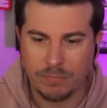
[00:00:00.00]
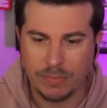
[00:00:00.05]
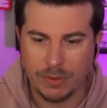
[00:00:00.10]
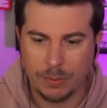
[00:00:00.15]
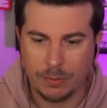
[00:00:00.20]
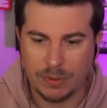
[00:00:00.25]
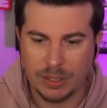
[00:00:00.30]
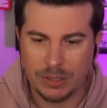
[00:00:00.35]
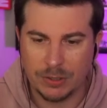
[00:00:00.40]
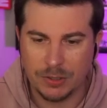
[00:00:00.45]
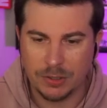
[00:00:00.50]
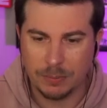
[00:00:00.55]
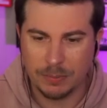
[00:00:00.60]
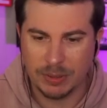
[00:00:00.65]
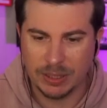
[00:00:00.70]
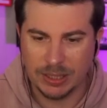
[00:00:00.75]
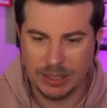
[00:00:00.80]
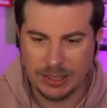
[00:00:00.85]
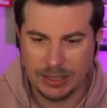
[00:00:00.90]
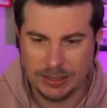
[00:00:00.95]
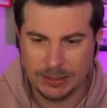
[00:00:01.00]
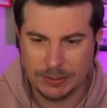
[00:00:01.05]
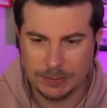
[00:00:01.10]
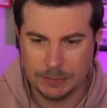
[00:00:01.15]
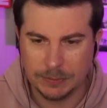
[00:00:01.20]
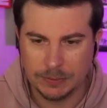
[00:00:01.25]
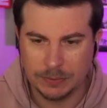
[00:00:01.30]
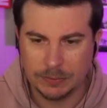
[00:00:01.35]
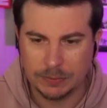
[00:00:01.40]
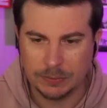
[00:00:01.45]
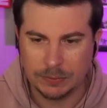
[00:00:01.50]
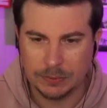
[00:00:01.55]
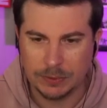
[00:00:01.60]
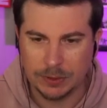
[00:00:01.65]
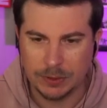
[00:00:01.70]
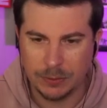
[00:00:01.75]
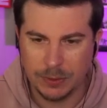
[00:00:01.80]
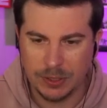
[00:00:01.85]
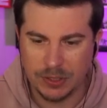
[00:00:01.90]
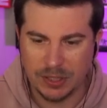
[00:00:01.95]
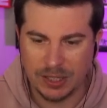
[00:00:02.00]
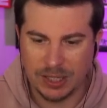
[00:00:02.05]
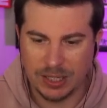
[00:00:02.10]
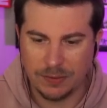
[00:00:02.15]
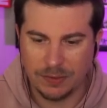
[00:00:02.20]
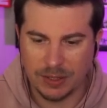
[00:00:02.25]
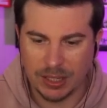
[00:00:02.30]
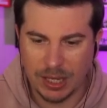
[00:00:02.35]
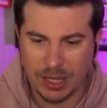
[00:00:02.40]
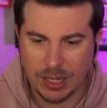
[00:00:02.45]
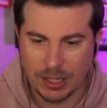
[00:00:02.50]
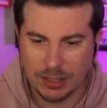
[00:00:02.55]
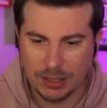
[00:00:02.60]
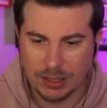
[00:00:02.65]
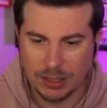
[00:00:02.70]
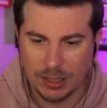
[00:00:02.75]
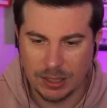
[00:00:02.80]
We can jump on here, switch the EV in,